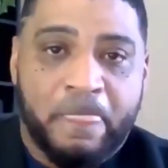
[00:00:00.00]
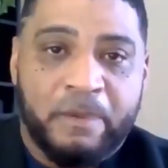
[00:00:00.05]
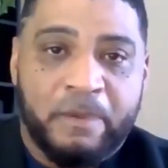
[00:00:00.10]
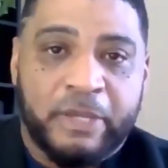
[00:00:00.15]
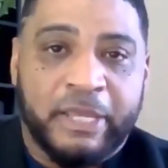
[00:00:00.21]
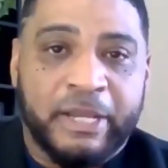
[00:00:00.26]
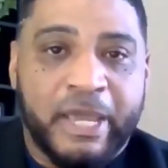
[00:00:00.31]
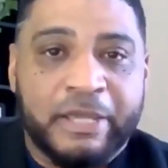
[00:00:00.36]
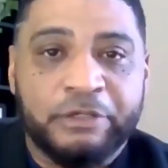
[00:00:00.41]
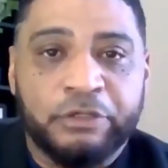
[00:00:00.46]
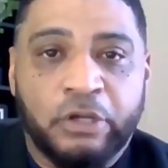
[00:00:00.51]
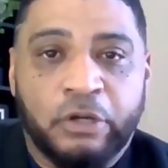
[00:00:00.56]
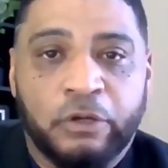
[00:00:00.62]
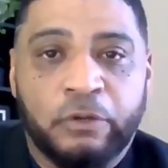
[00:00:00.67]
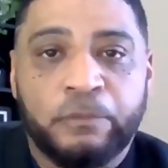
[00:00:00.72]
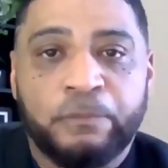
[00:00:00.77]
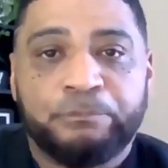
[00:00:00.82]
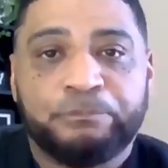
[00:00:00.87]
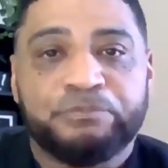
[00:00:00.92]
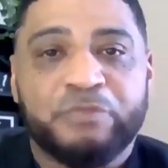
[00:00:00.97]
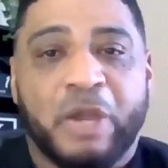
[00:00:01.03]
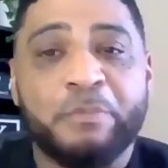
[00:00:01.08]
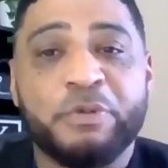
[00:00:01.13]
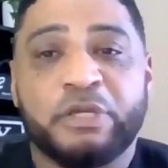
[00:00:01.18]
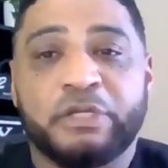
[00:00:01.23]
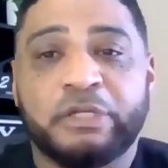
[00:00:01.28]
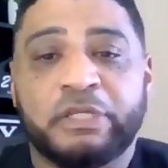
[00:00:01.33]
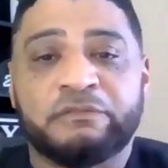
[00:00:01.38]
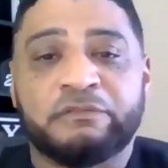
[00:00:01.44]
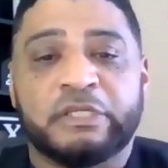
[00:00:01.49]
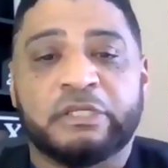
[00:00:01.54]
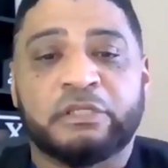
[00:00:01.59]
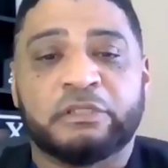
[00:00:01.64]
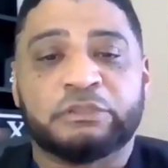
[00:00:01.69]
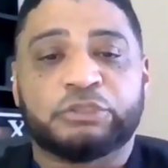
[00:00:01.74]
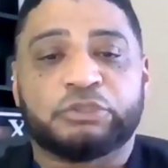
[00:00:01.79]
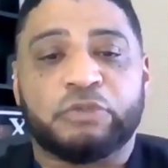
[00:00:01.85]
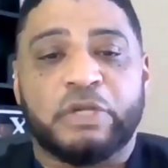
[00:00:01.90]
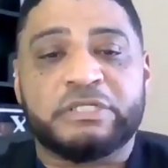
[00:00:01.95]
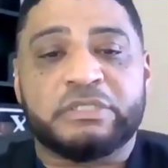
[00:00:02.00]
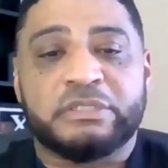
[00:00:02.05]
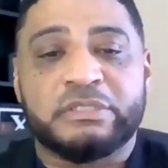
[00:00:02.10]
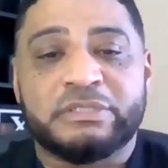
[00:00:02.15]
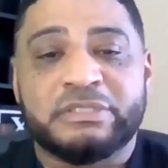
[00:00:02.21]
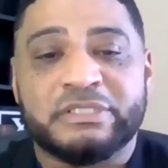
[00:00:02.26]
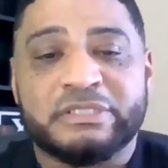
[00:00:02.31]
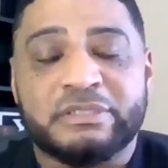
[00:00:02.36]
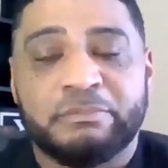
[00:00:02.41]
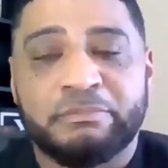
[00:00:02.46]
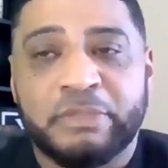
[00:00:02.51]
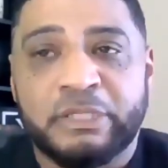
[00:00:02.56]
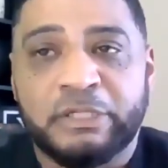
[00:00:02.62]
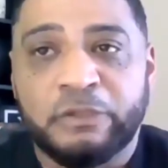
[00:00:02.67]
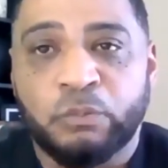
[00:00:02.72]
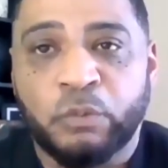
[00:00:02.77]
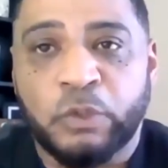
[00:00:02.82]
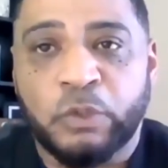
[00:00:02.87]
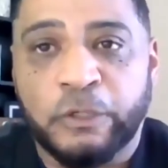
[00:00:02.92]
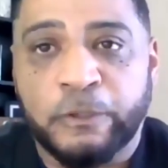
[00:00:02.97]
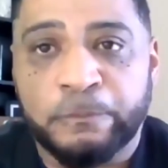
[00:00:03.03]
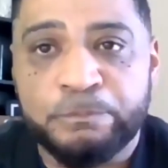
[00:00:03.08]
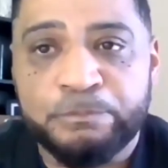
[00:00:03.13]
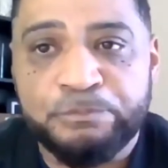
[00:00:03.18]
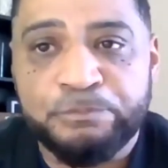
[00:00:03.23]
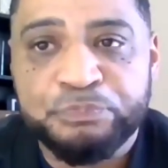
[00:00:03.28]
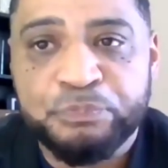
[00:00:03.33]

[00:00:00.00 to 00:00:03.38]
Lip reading: And I know I'm going to give an illustration in just a minute where,